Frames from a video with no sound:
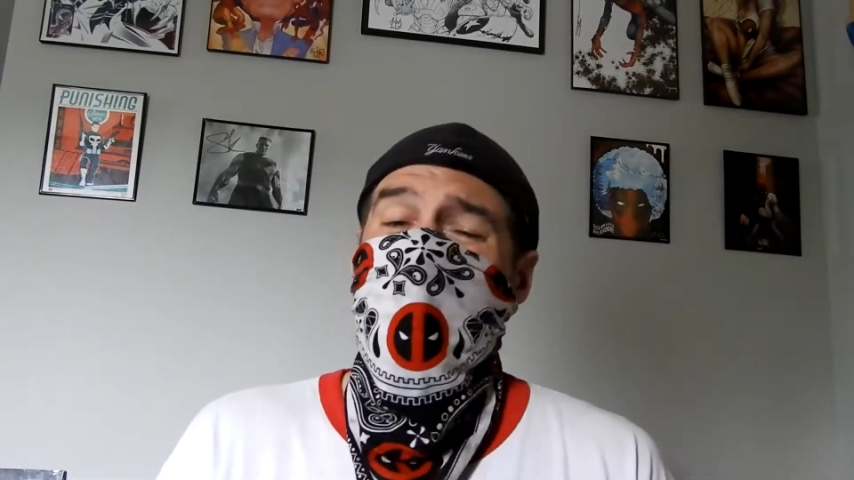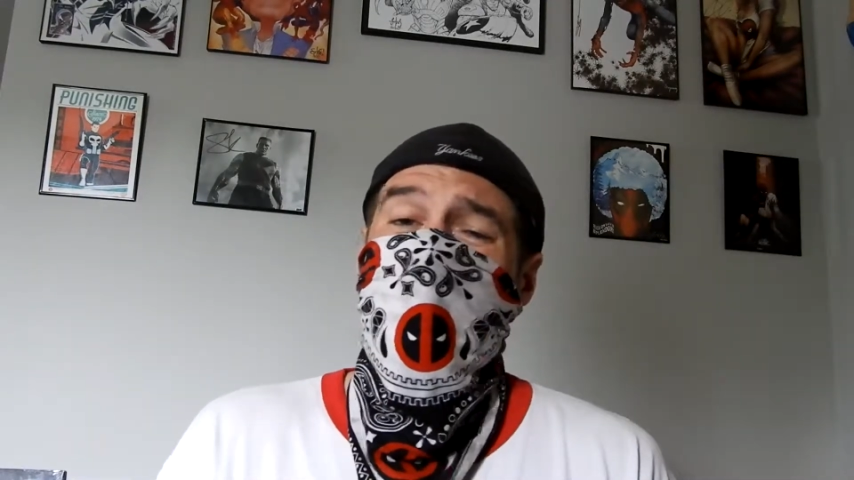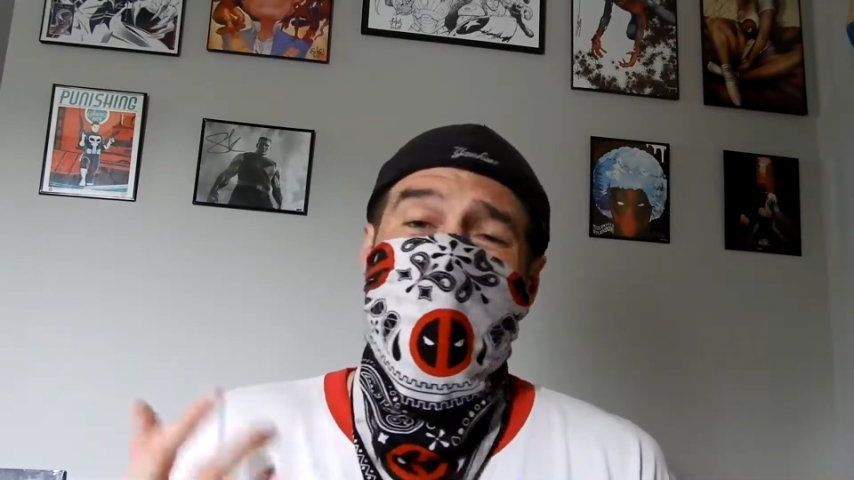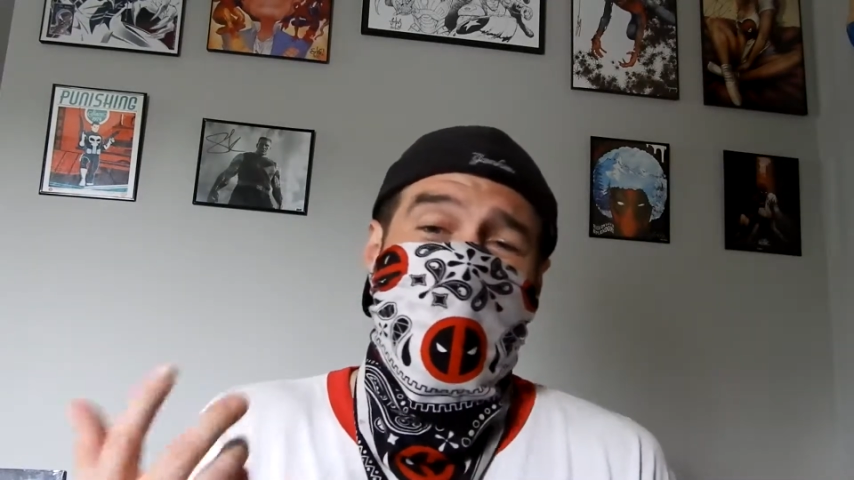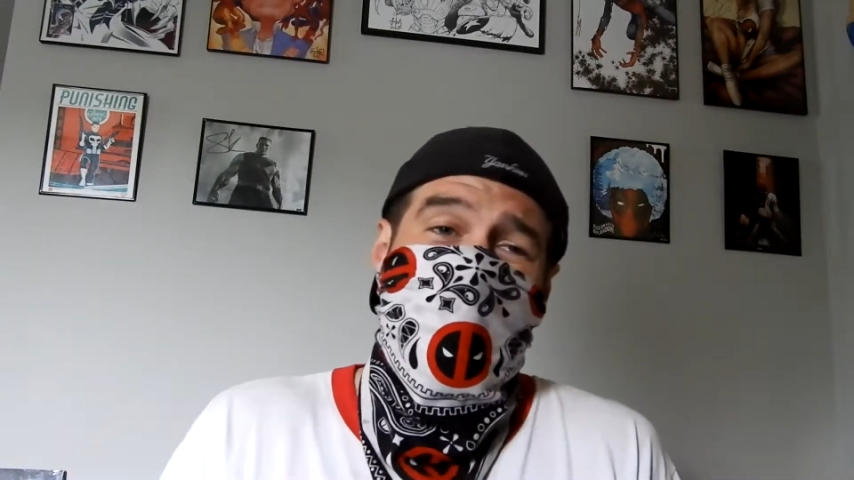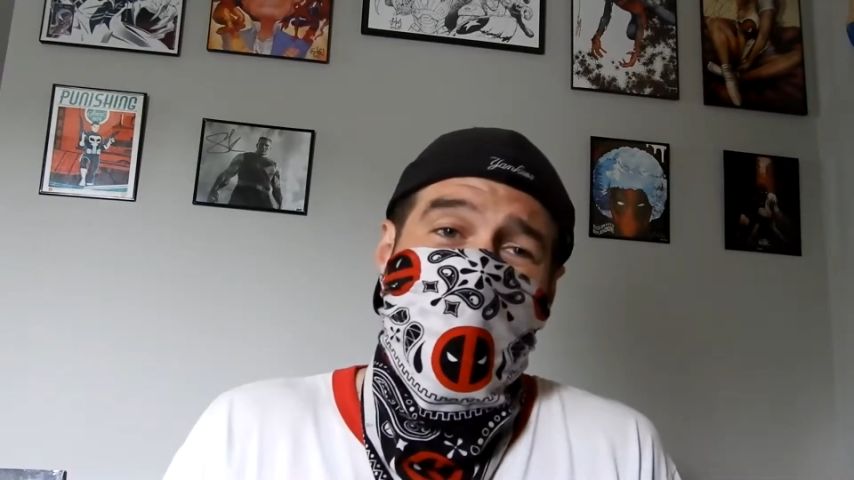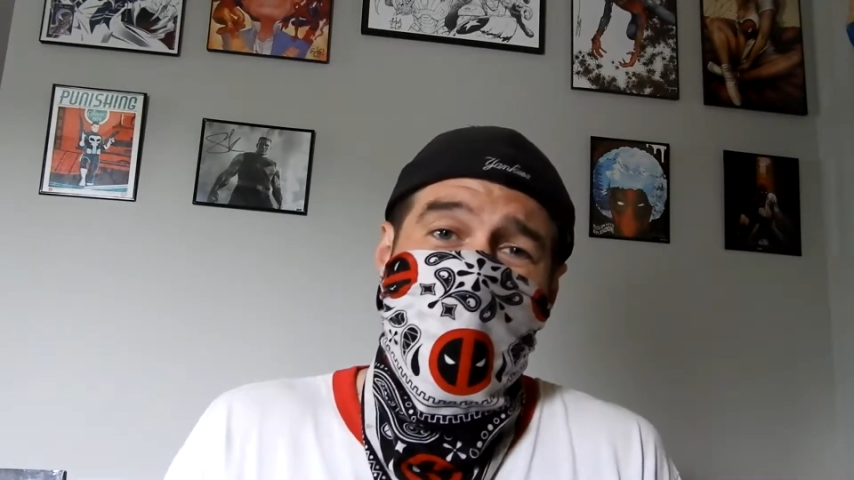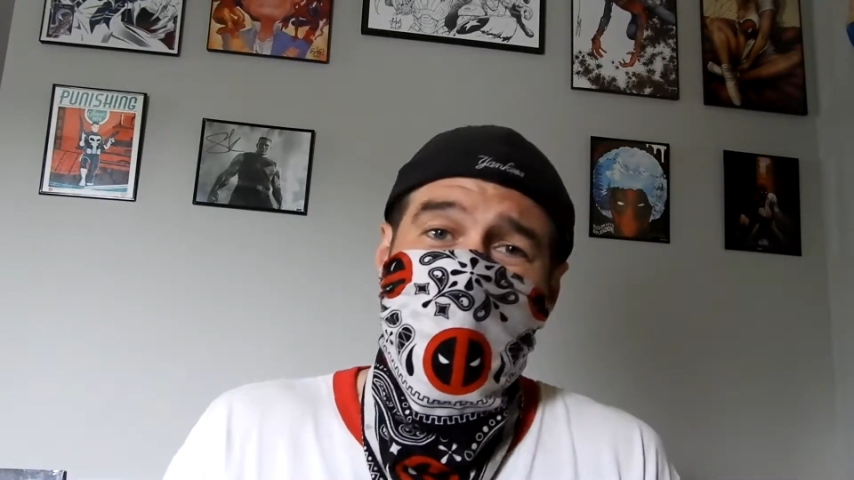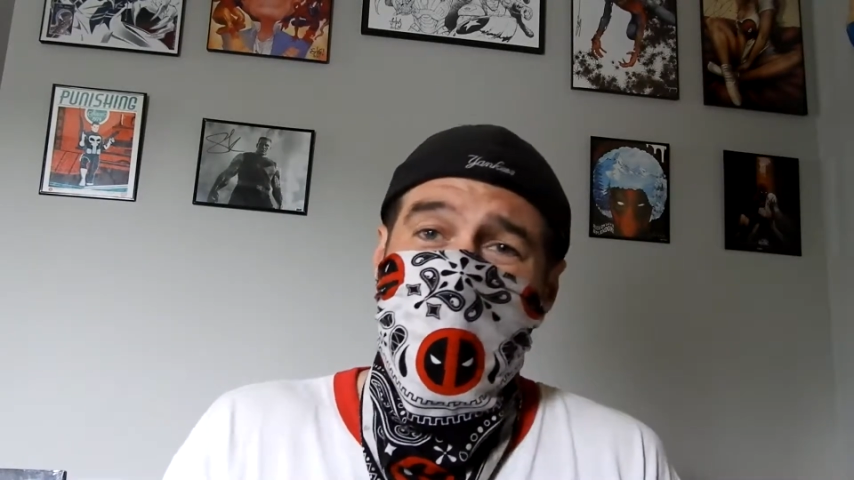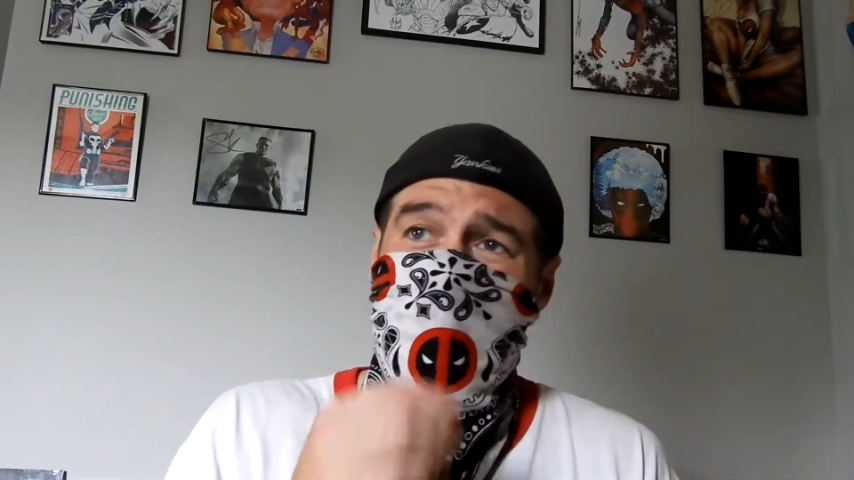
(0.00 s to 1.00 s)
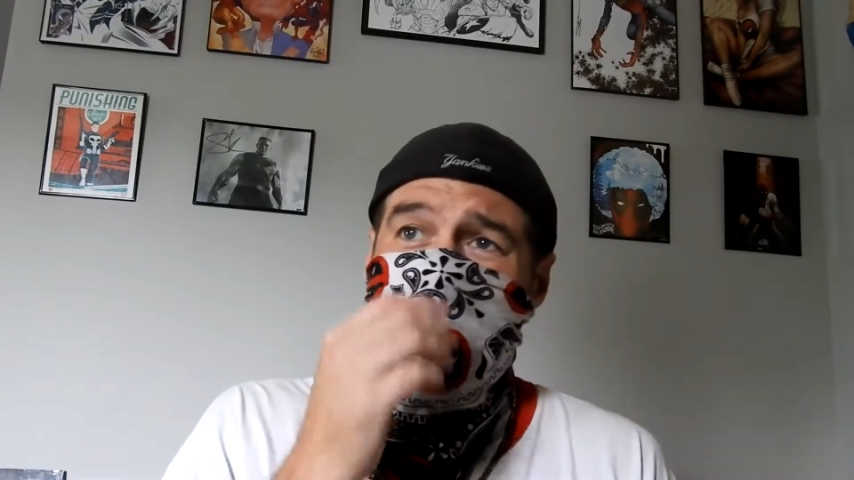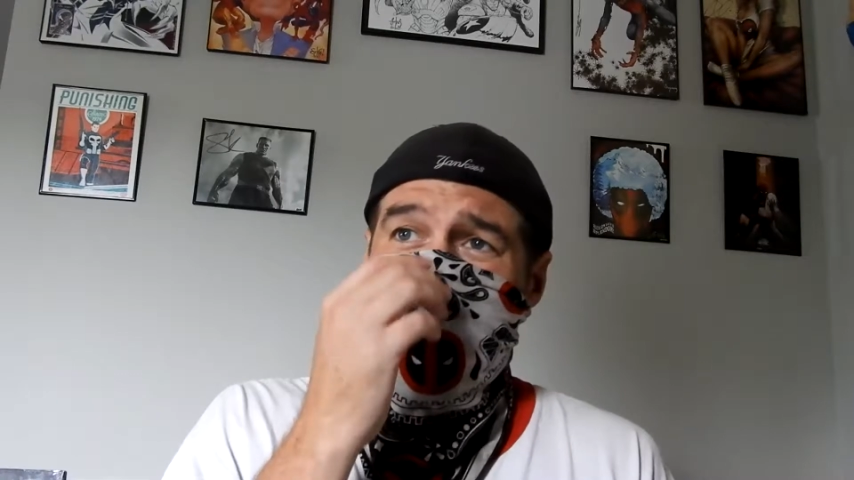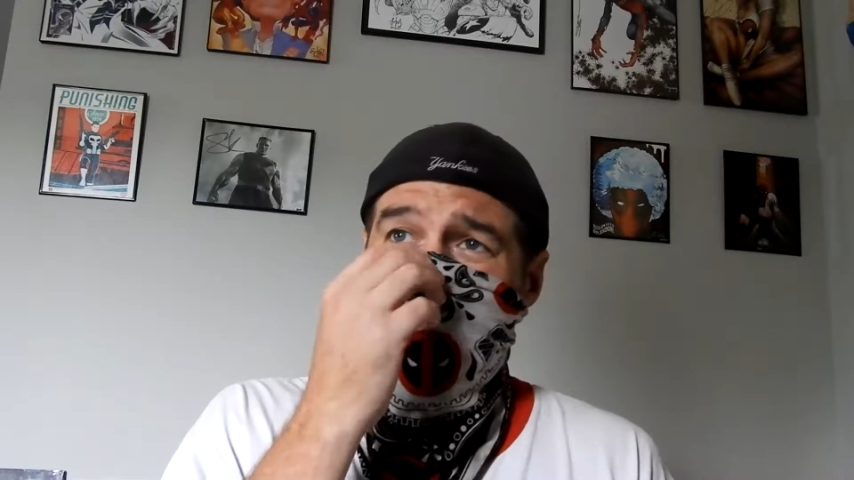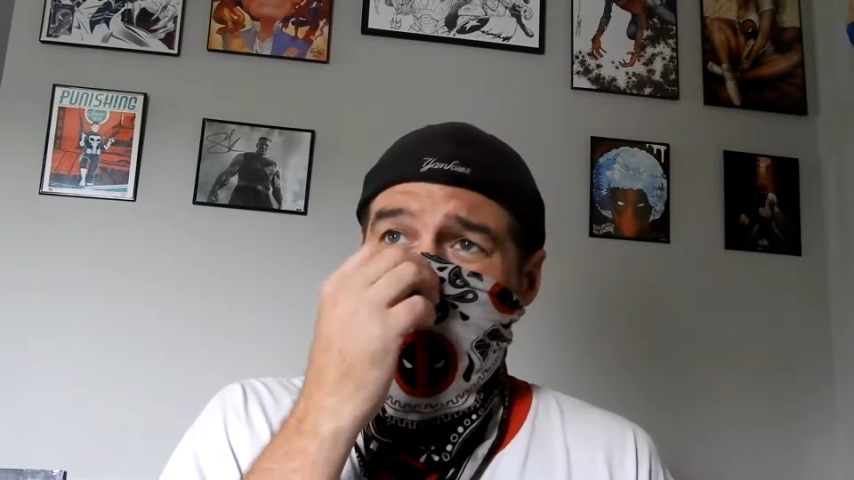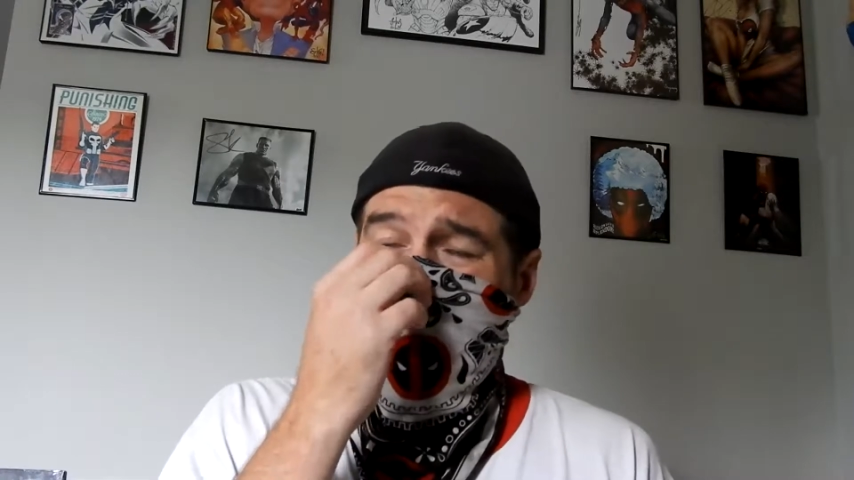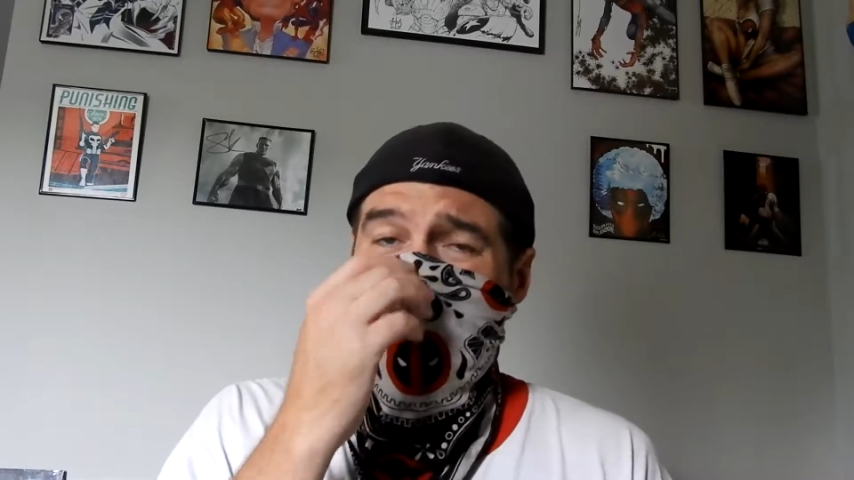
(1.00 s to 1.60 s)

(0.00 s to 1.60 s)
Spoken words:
But as the first issue,